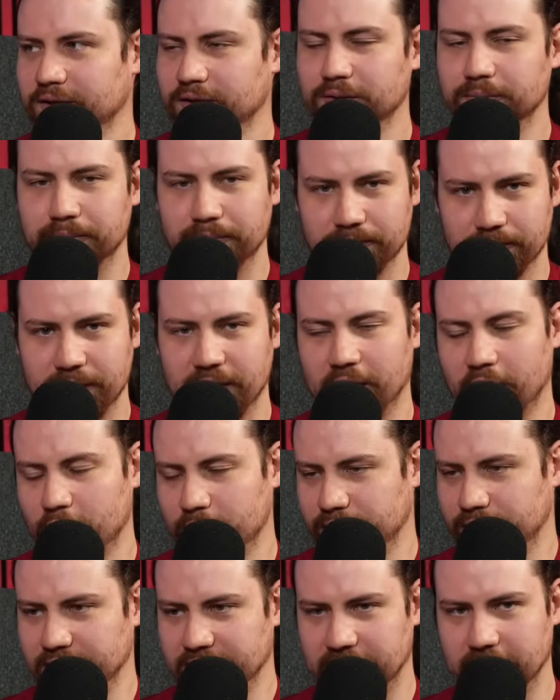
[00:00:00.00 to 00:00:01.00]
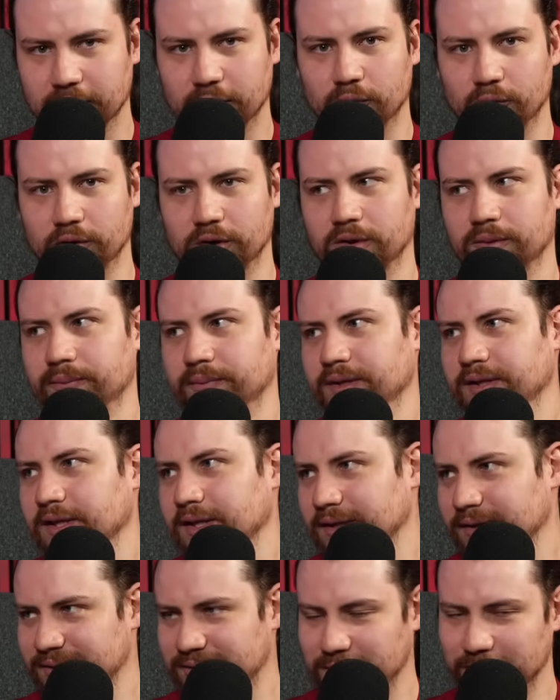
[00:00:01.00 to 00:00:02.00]
You hopefully kill them and
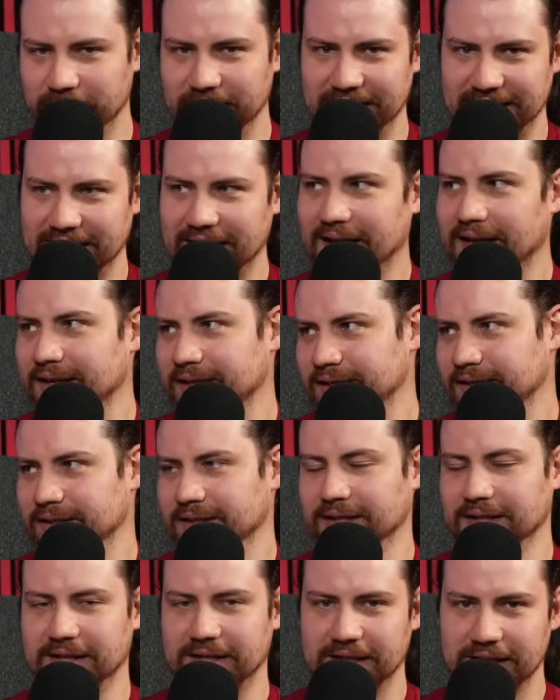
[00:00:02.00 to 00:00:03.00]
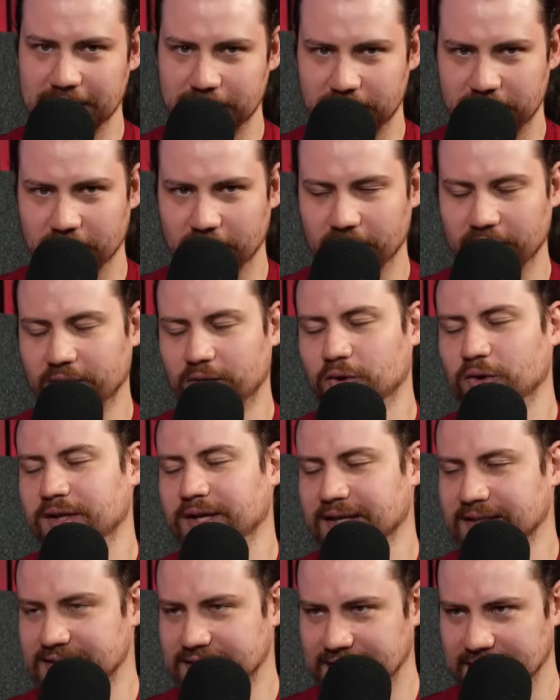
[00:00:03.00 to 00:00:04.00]
then do it again and keep going. It could
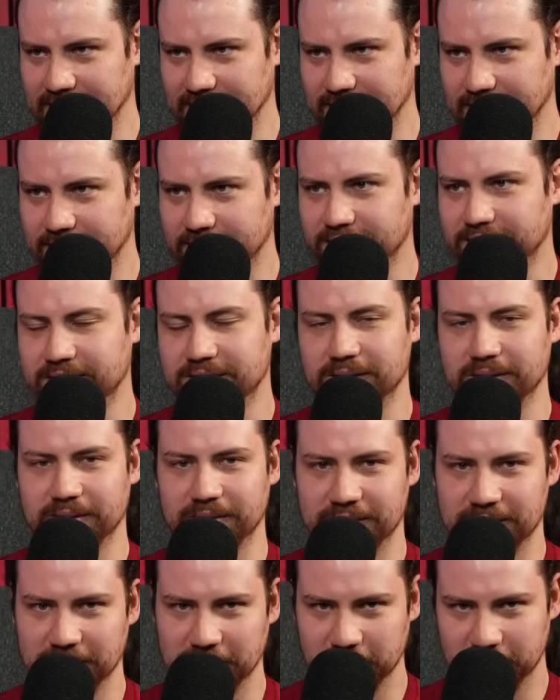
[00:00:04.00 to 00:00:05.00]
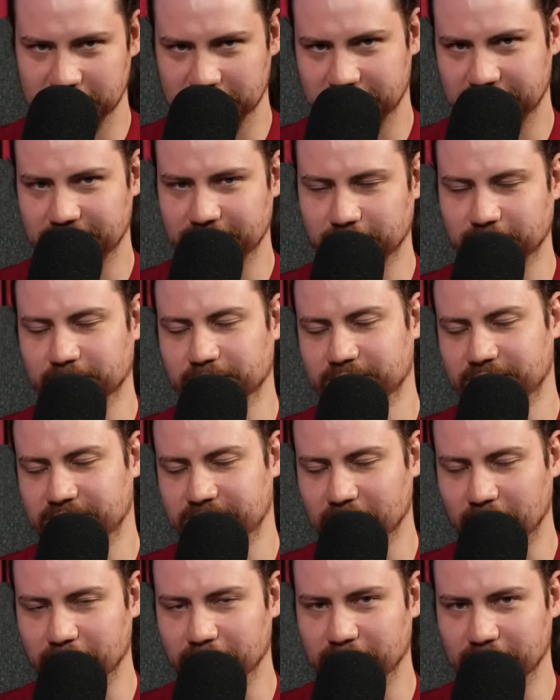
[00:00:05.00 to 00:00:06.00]
get silly. So just
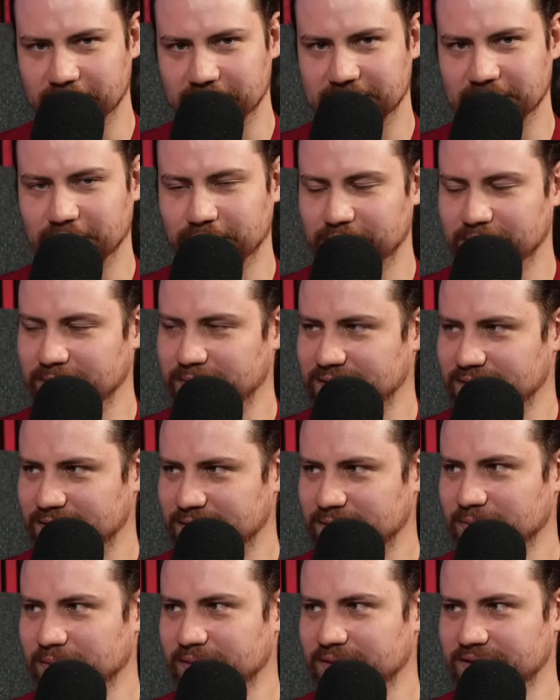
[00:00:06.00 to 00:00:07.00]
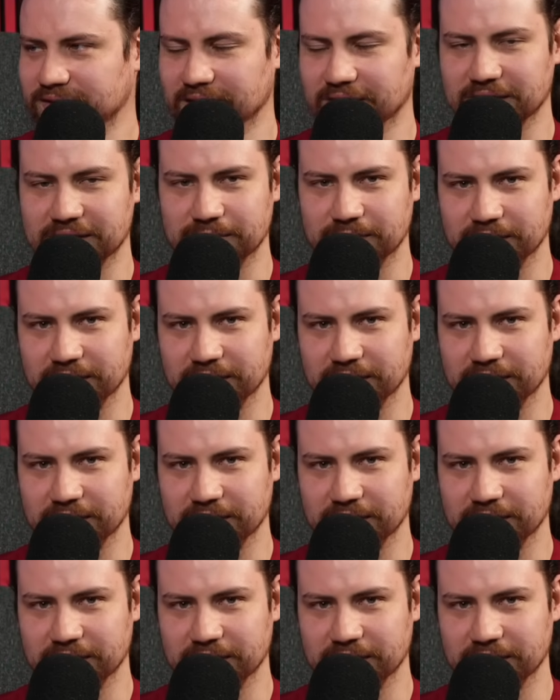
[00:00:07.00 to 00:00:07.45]
don't put yourself in a position where it starts to be